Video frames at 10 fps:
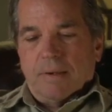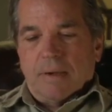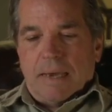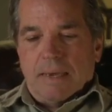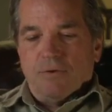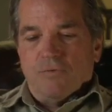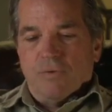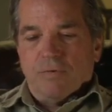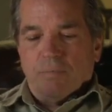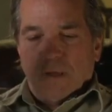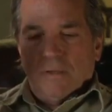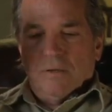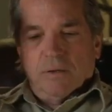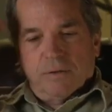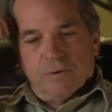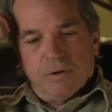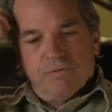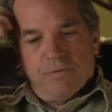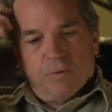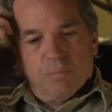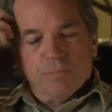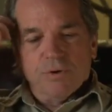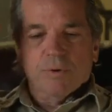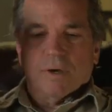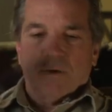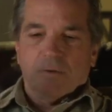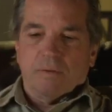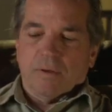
I had driven my little 34 Buick